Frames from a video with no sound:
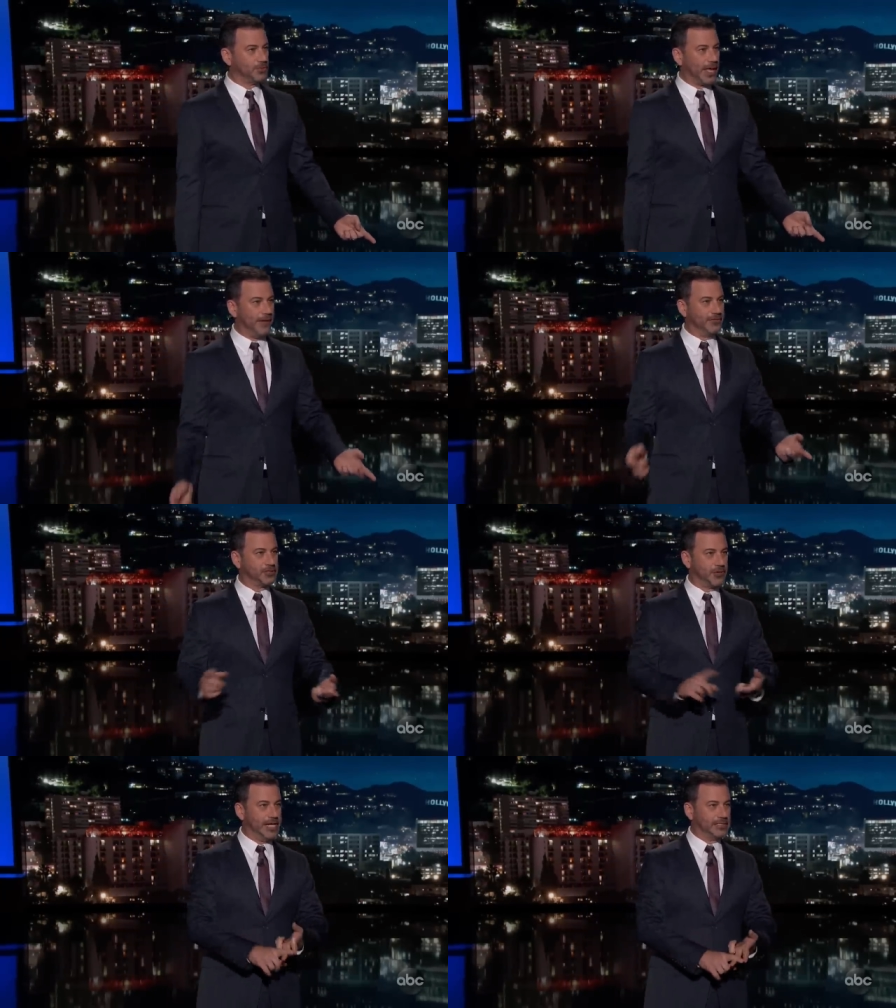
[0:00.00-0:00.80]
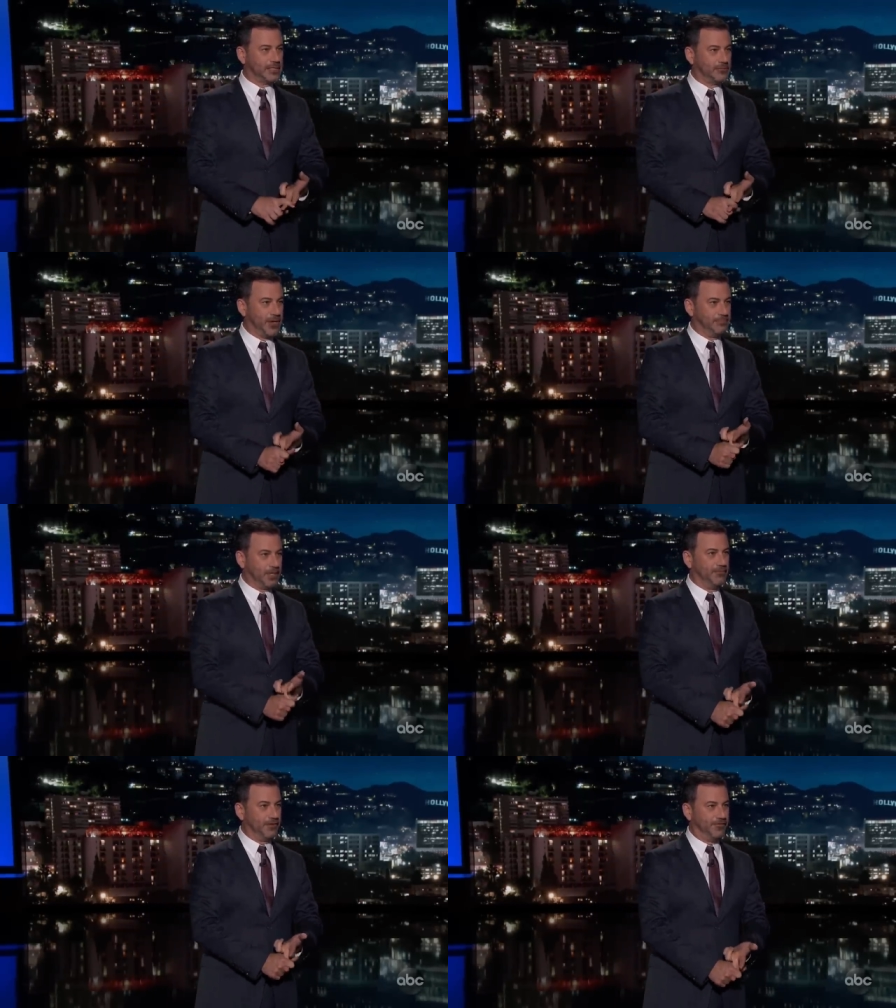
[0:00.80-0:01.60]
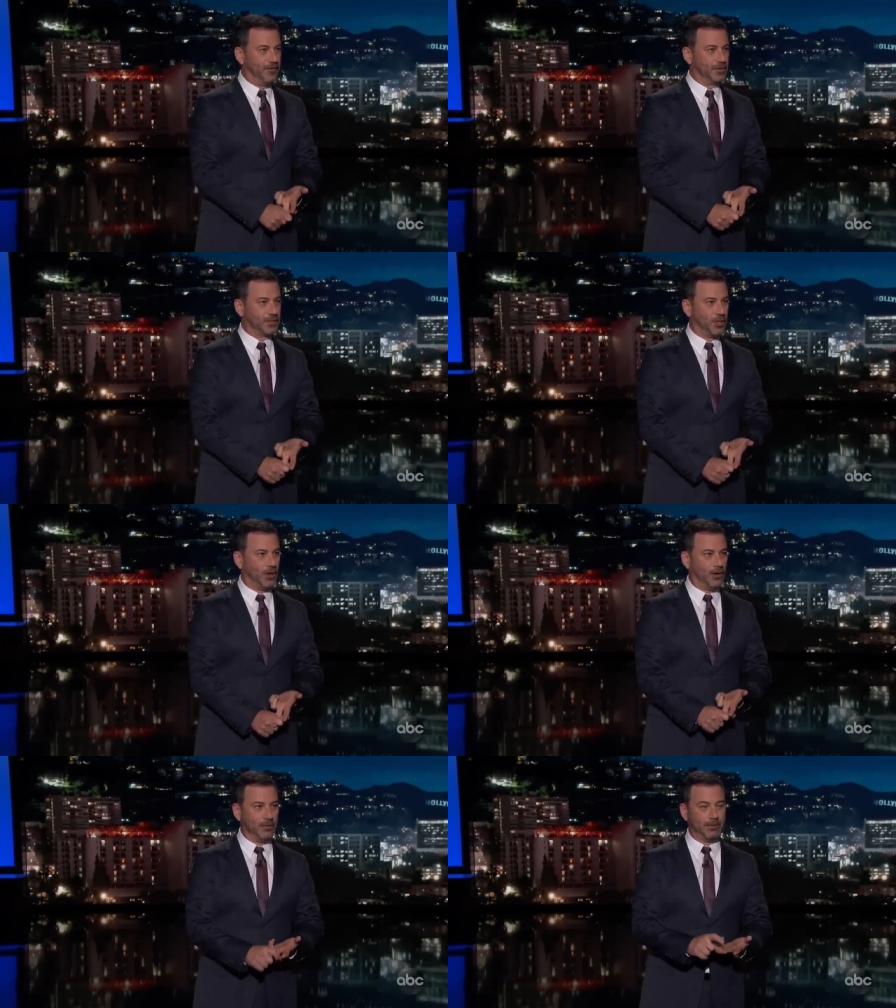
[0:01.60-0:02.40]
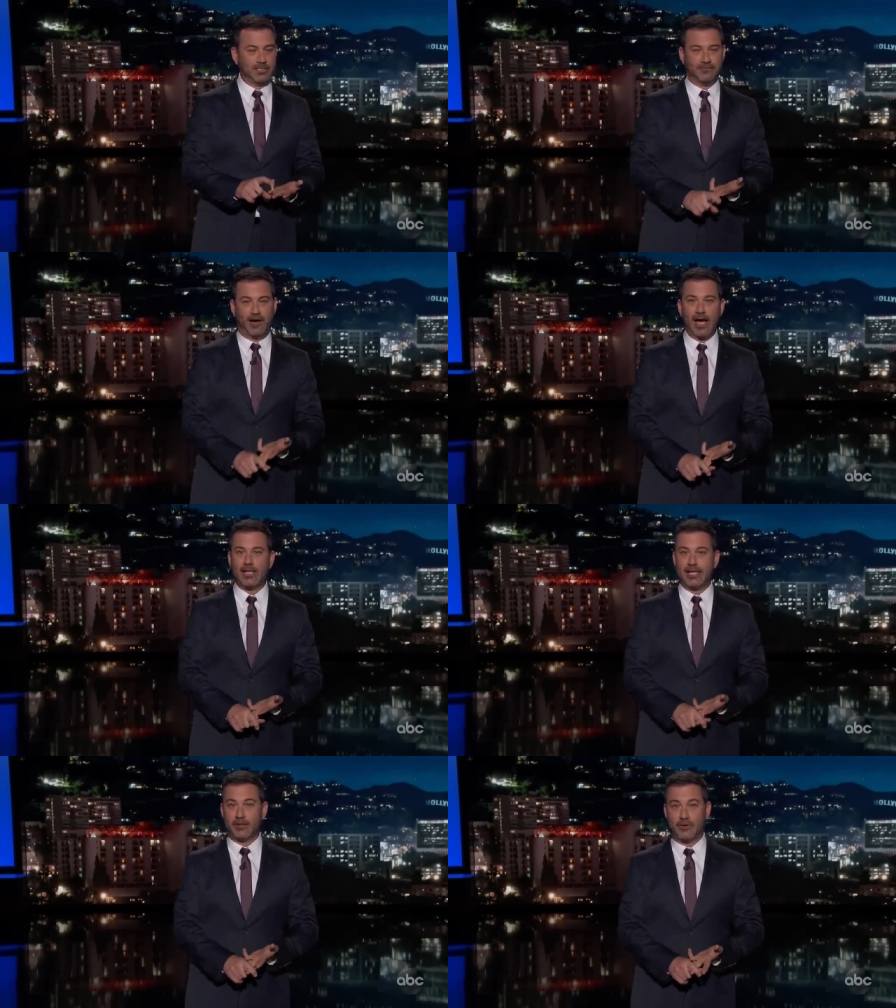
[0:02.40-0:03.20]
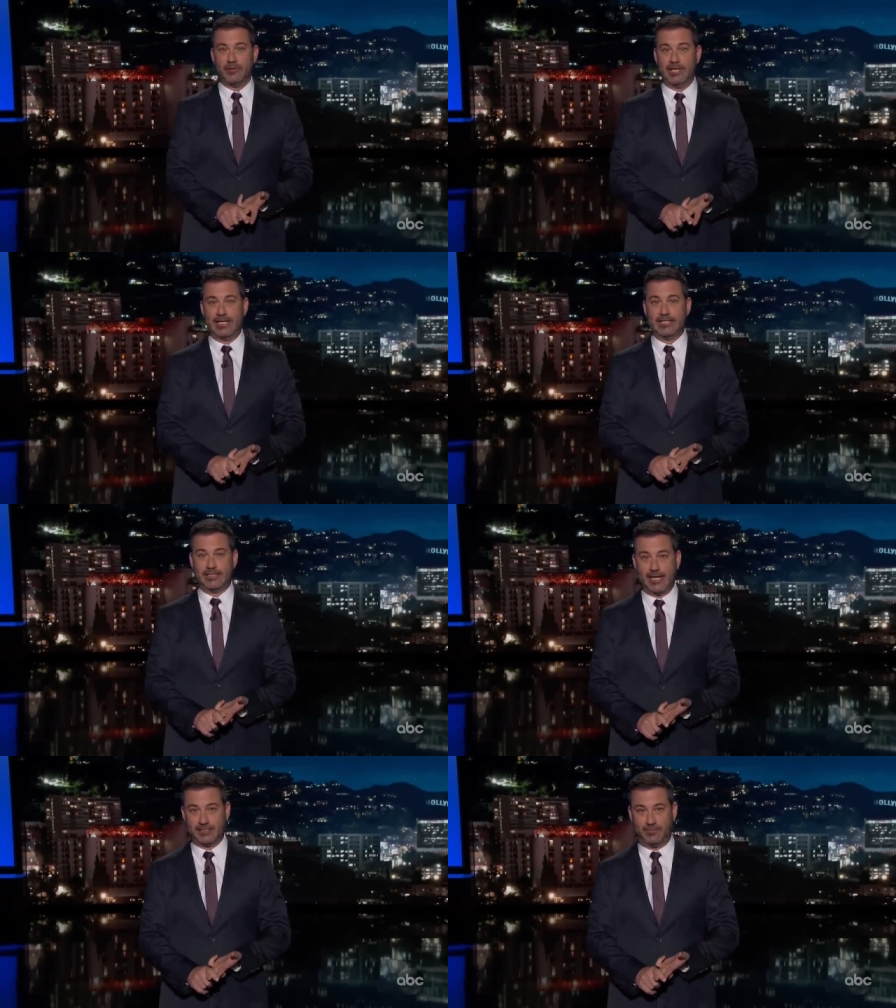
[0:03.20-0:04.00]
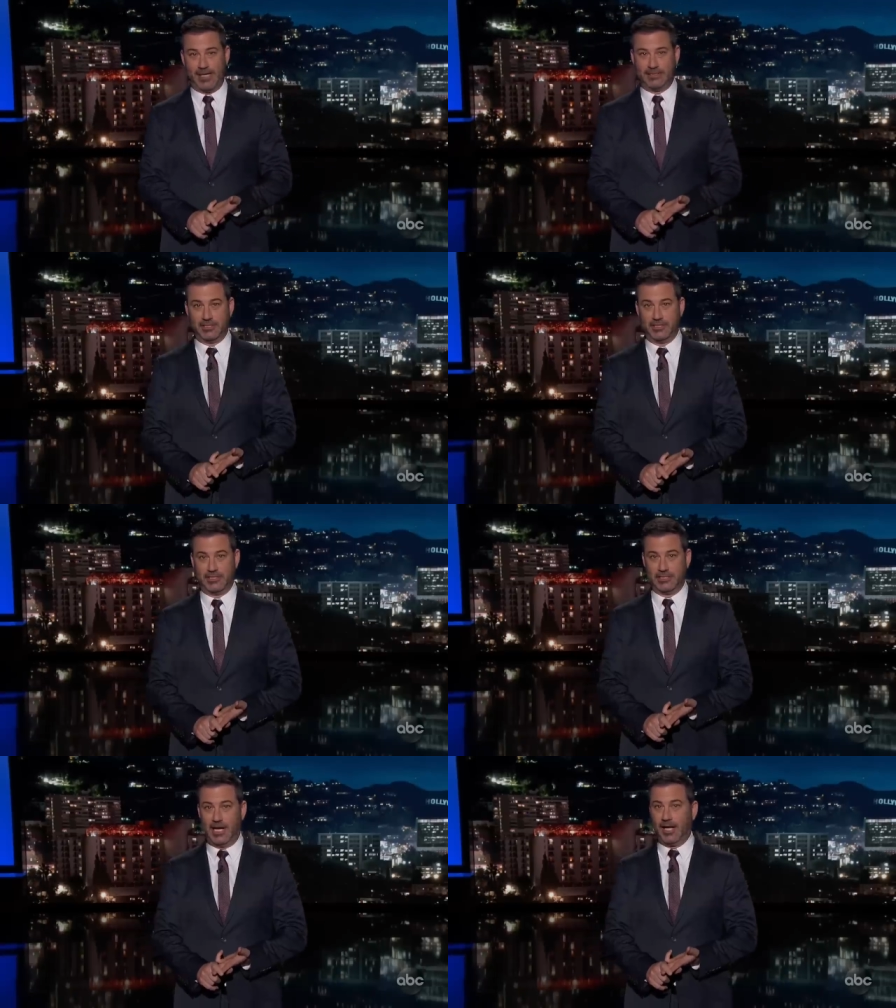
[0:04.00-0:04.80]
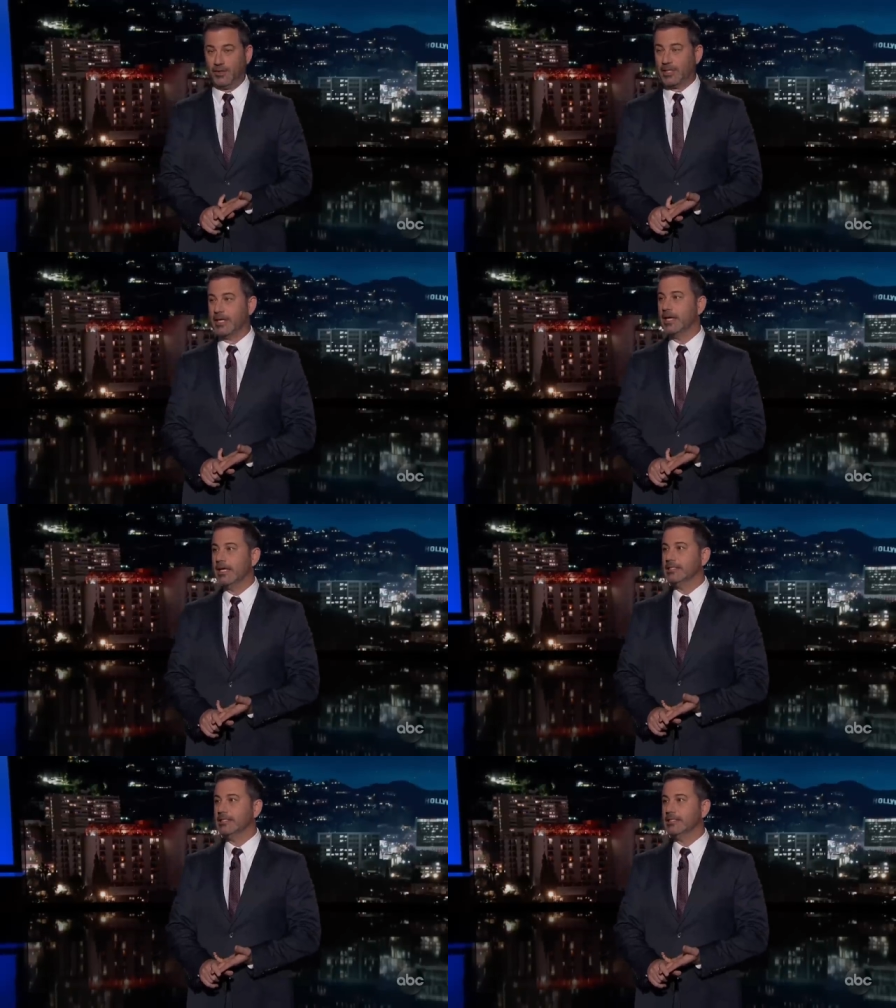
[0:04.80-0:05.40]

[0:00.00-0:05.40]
We have a transcript of the phone call, a bunch of highly incriminating text messages, and not only